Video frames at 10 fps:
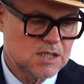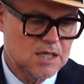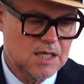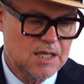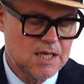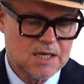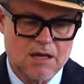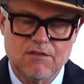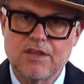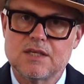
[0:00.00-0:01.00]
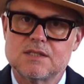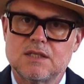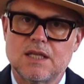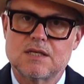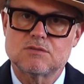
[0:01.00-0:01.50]
there are things
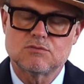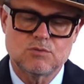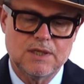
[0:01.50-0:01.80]
he doesn't